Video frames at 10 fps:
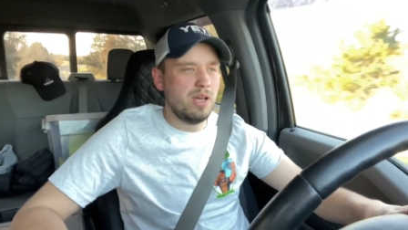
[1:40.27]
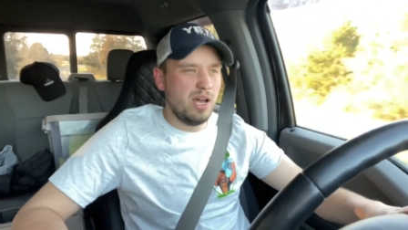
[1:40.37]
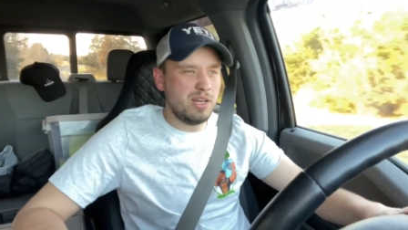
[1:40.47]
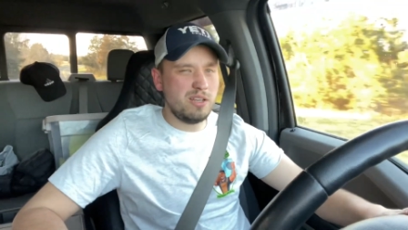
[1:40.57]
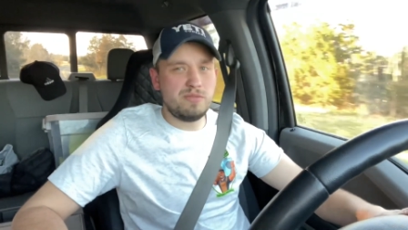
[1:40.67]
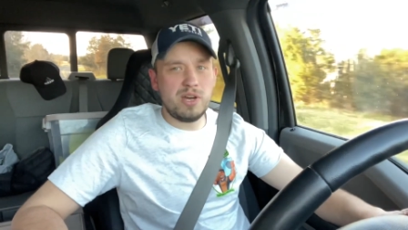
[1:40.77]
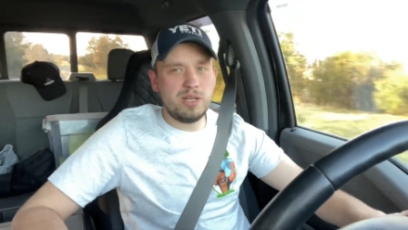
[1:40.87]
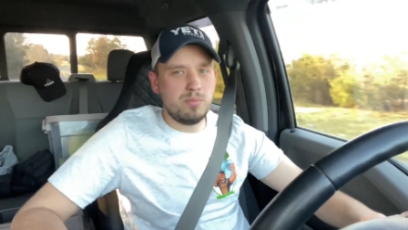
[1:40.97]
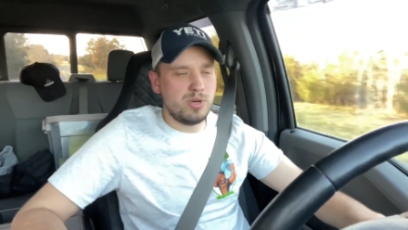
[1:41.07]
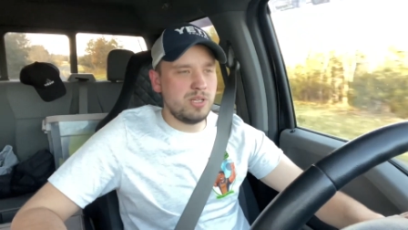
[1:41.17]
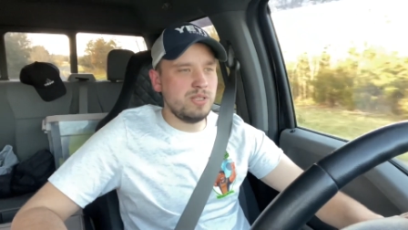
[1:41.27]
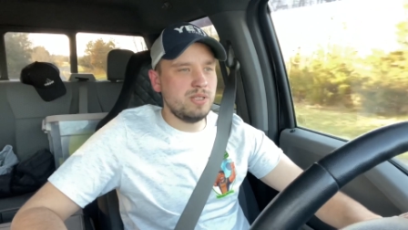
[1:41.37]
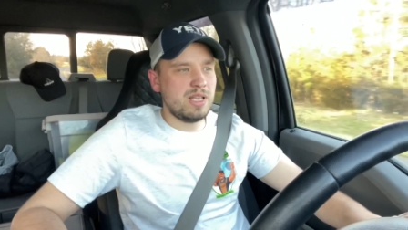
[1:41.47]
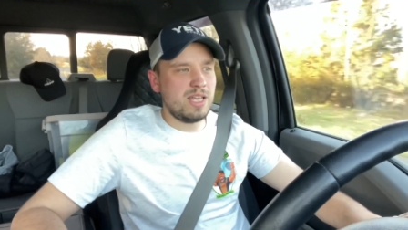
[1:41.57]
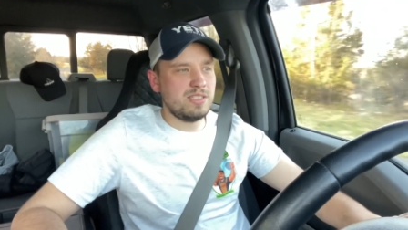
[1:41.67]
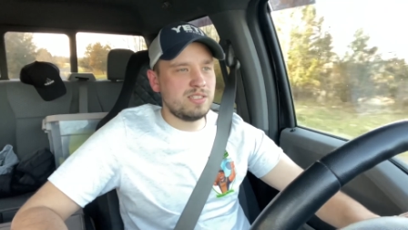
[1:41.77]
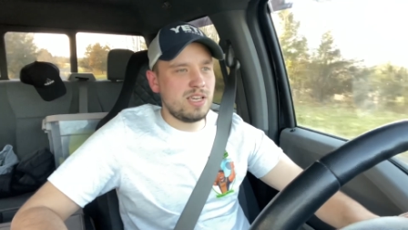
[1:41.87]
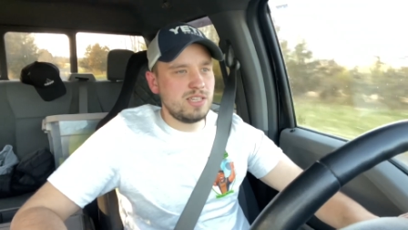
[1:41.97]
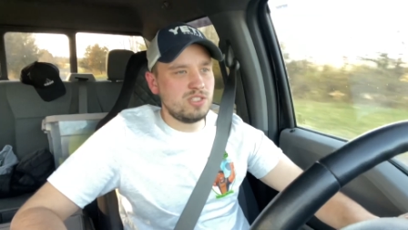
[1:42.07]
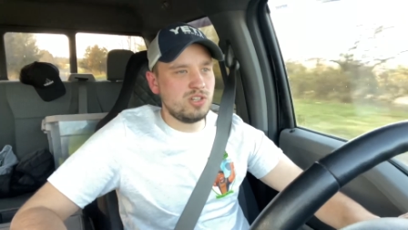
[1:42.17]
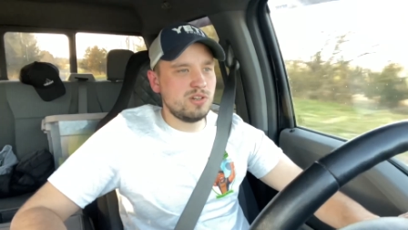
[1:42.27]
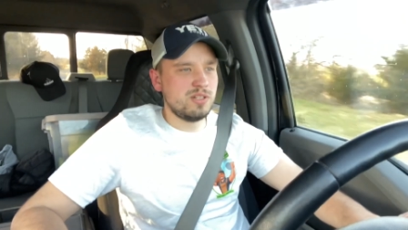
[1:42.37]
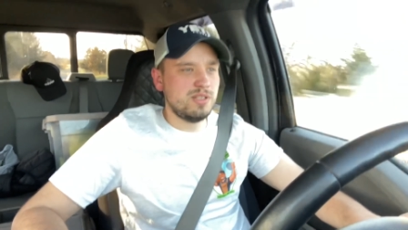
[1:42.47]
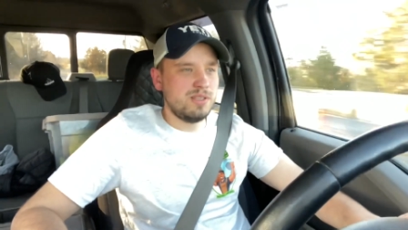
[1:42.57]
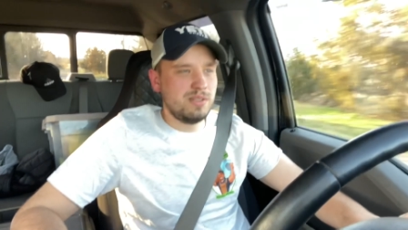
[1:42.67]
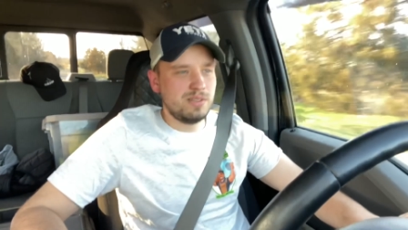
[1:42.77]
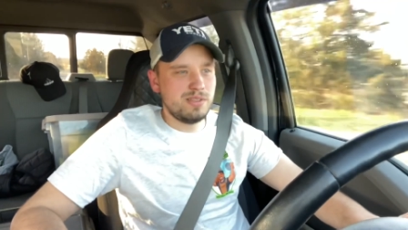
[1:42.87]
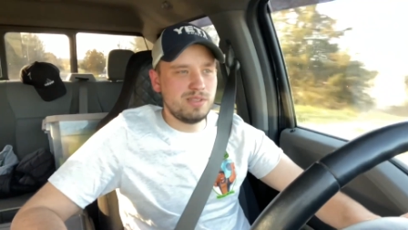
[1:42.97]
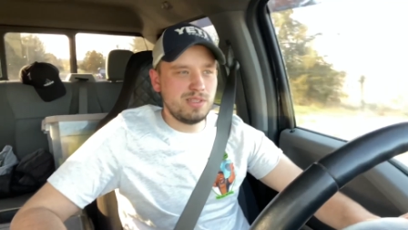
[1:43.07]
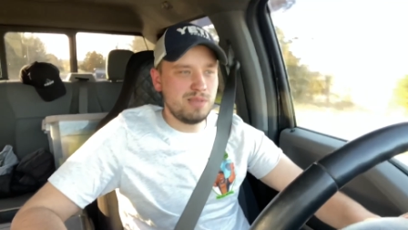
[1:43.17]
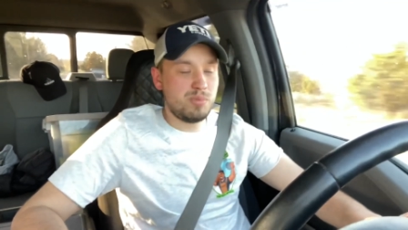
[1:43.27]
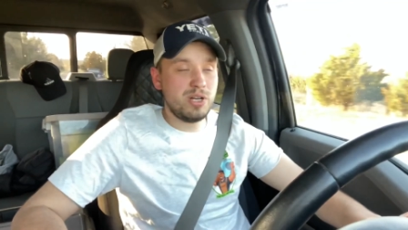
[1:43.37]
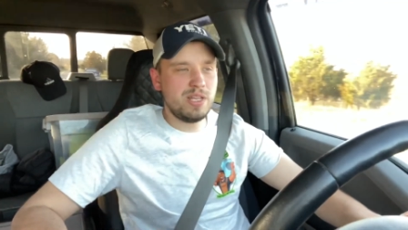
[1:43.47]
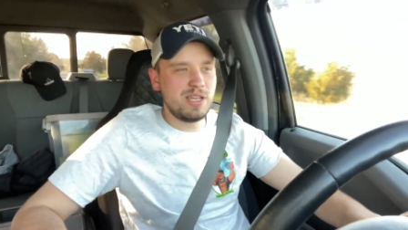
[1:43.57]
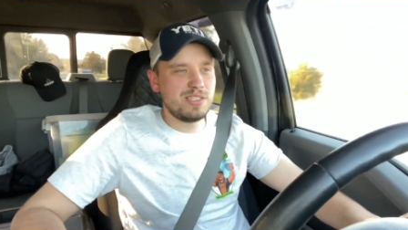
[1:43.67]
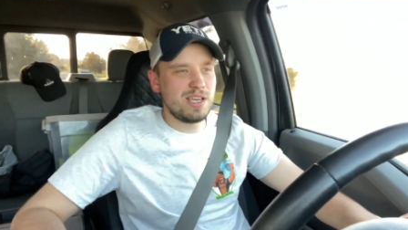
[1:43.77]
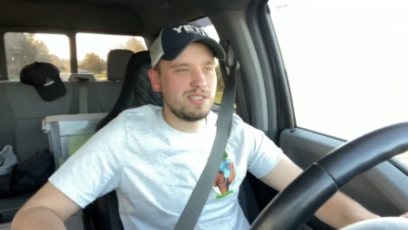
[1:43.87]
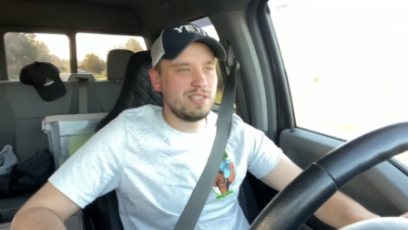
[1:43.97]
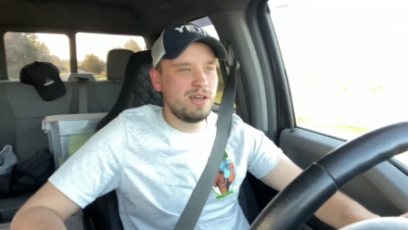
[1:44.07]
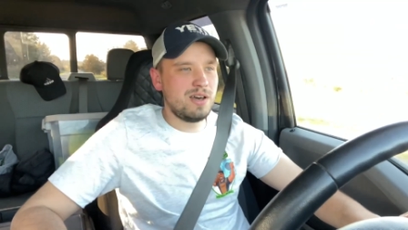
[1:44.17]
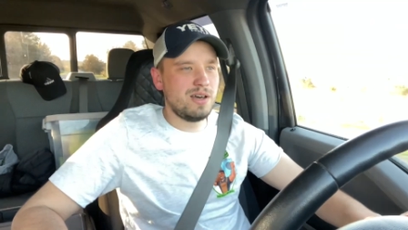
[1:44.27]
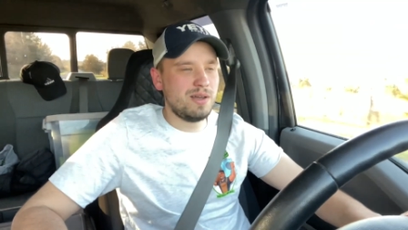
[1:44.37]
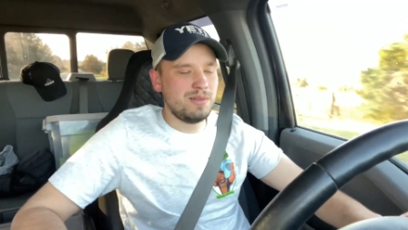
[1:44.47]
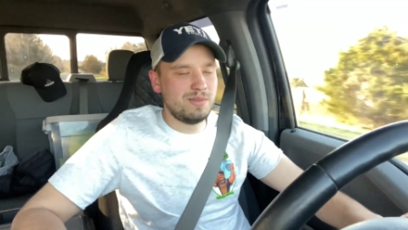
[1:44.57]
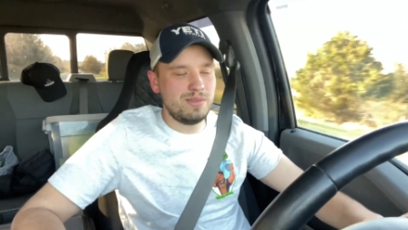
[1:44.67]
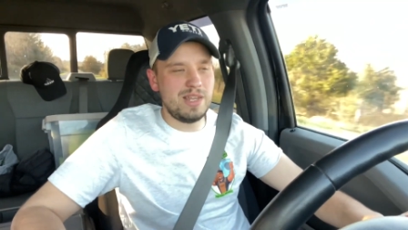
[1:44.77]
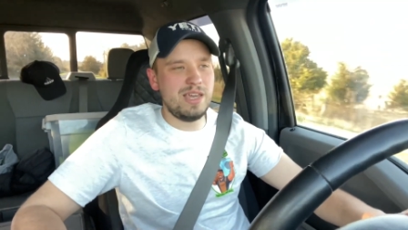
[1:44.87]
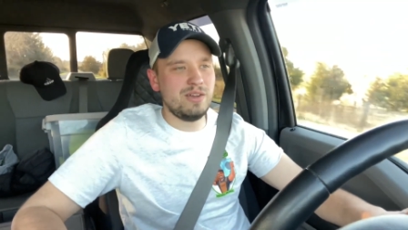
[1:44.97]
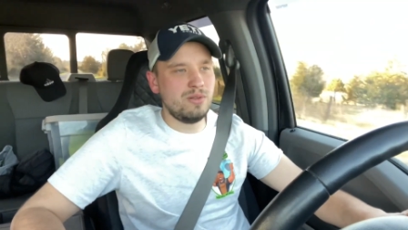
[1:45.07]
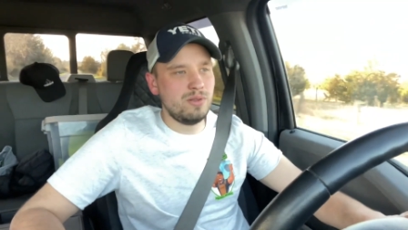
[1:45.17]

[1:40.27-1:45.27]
I did find a pretty nice sized chunk, pretty nice sized uh, nail